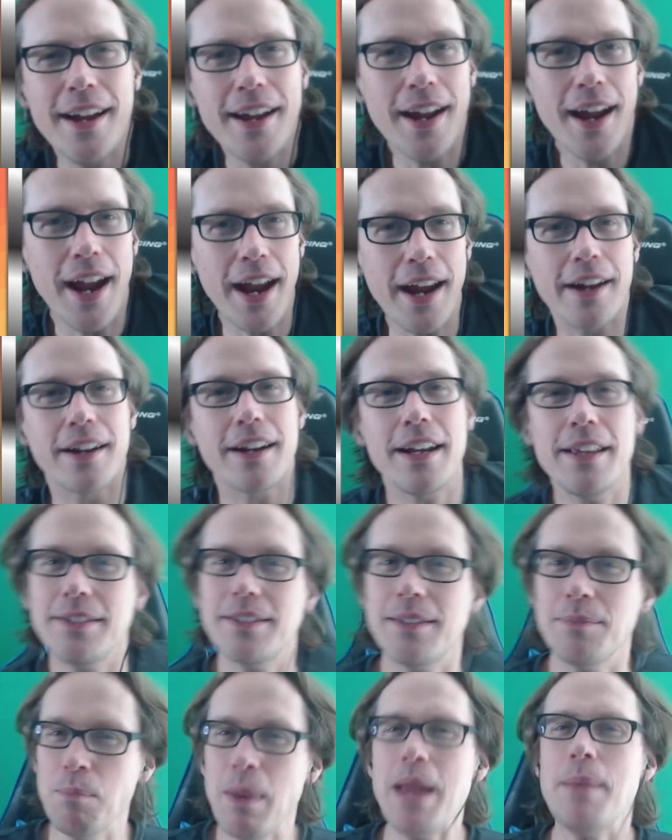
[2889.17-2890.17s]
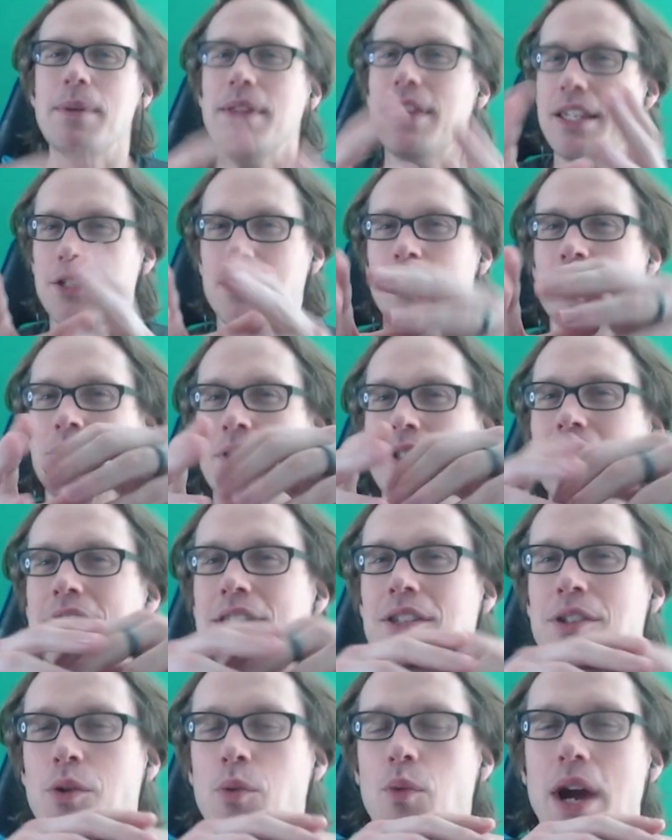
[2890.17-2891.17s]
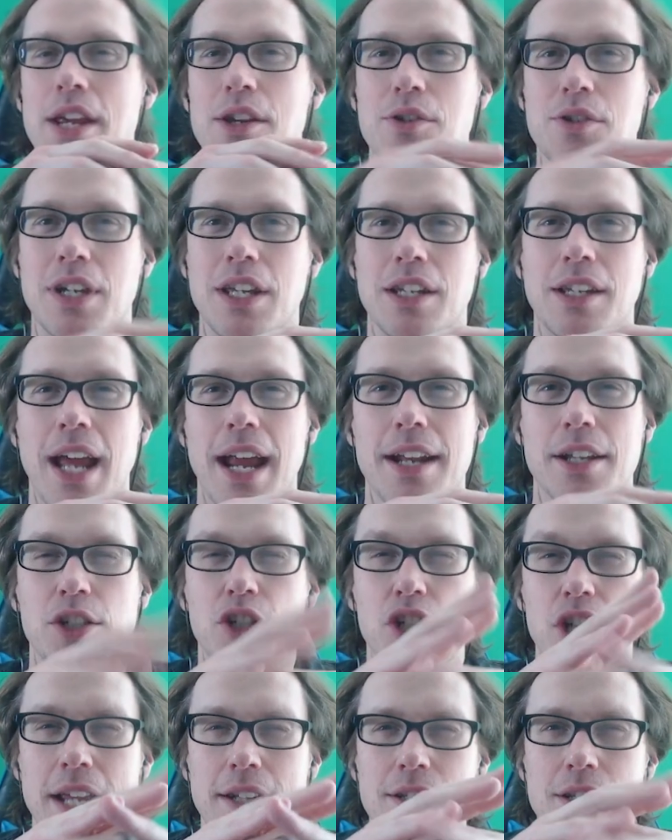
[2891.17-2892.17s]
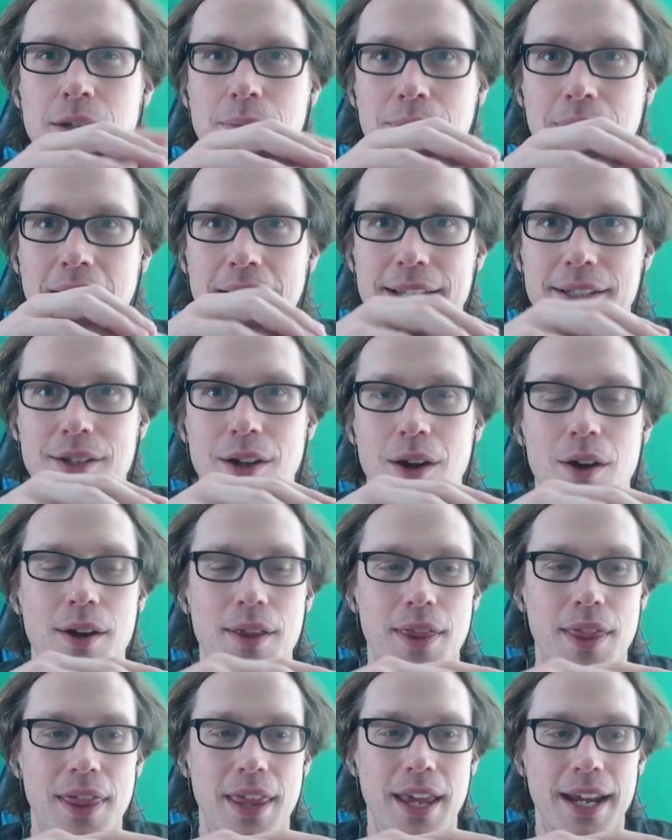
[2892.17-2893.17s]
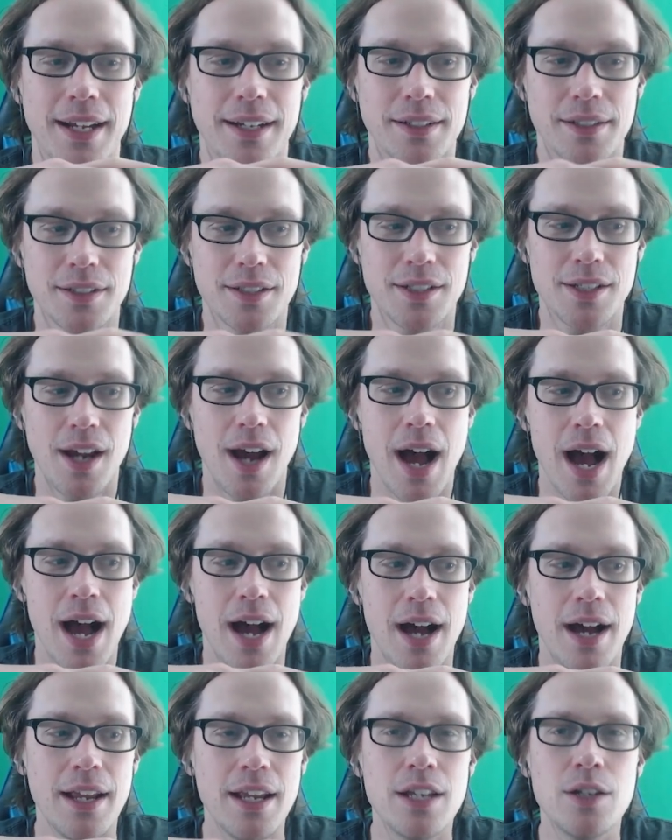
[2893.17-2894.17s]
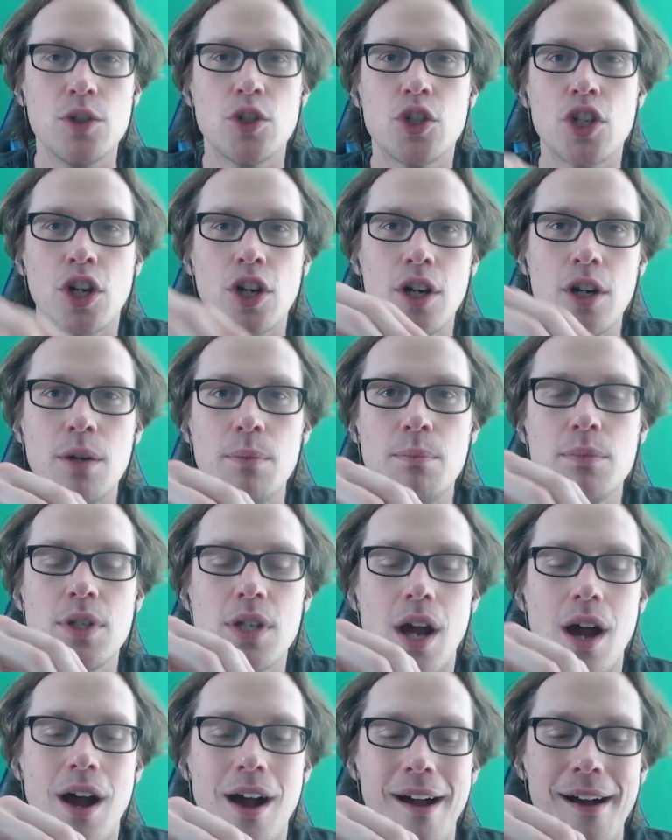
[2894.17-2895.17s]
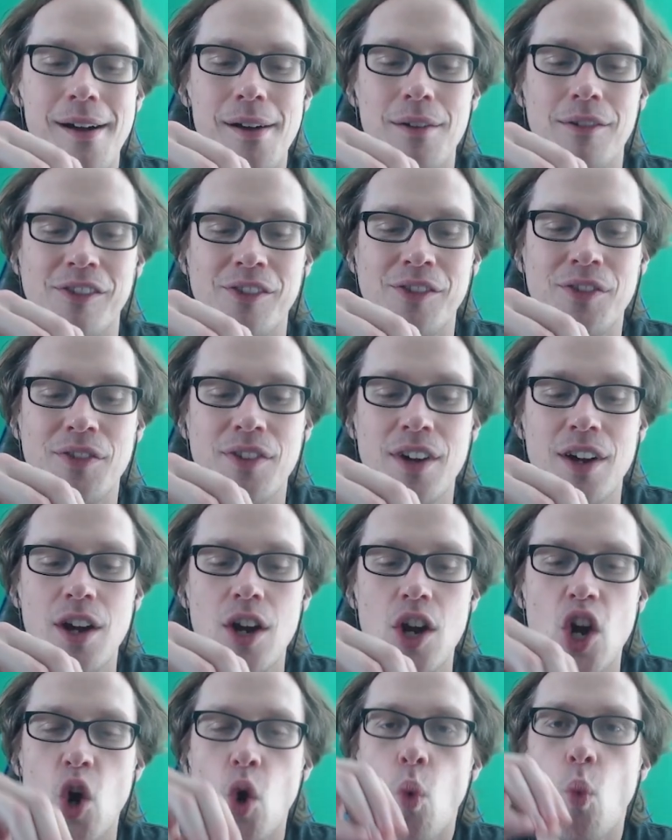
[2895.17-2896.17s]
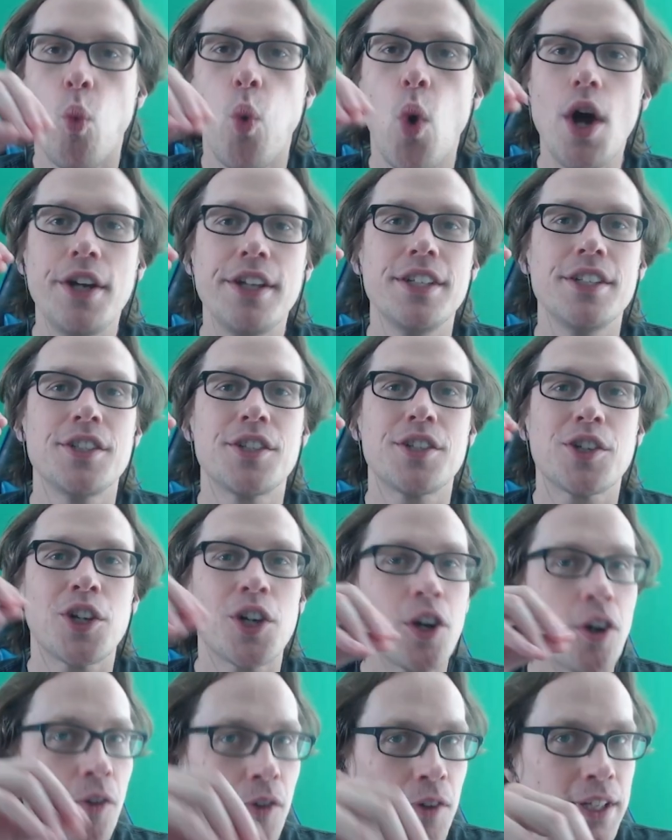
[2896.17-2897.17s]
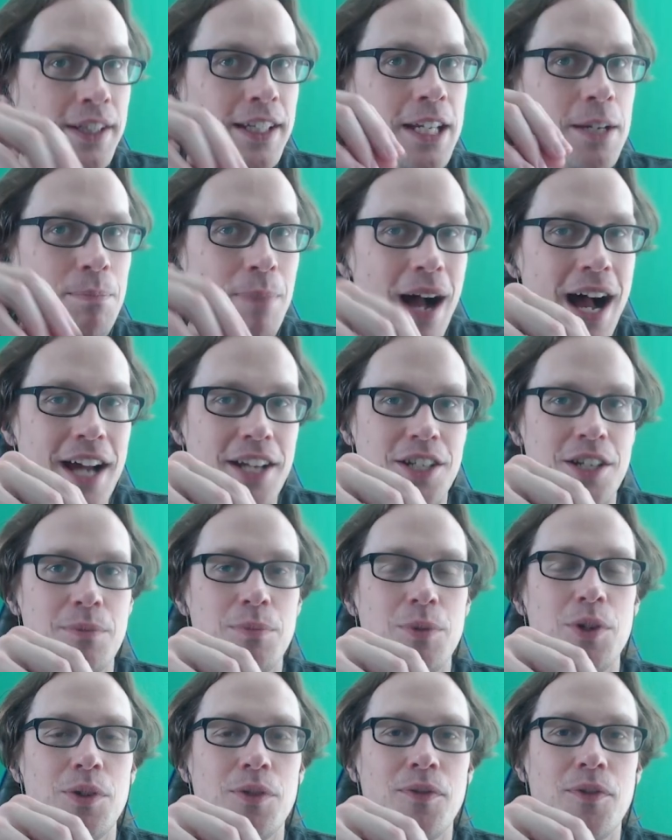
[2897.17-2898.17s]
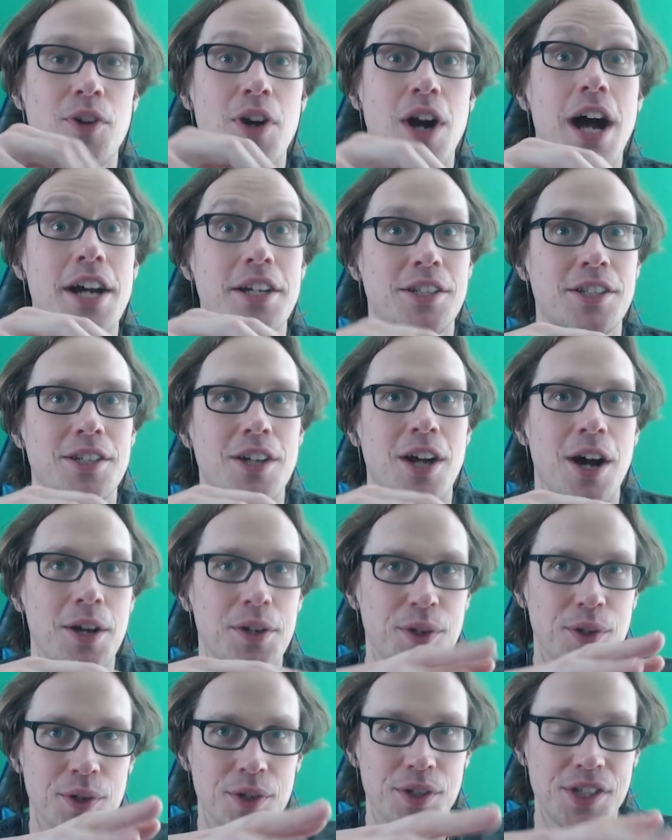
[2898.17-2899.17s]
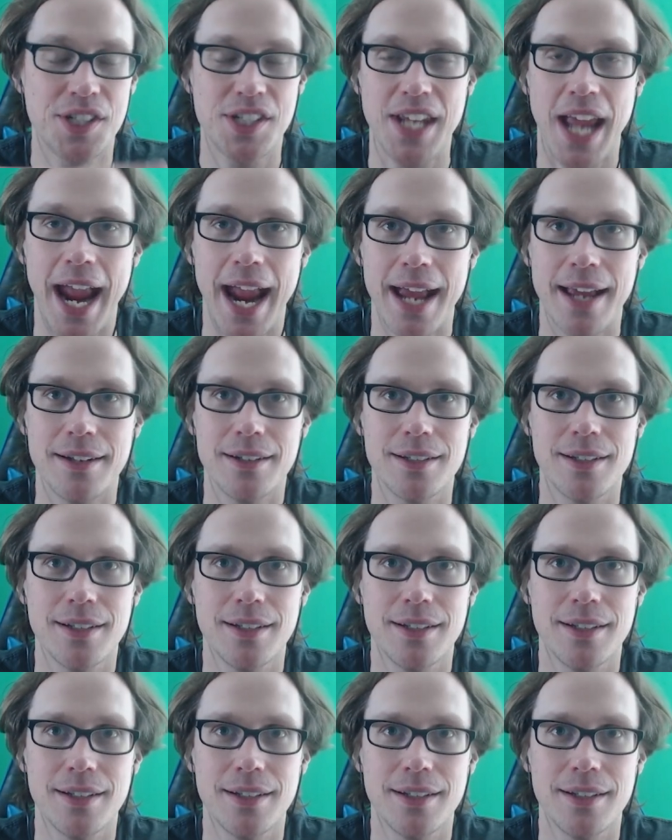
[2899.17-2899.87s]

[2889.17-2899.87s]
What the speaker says: Here, maybe this is a way you can kind of shed some light on things. In terms of what is currently possible for us to understand,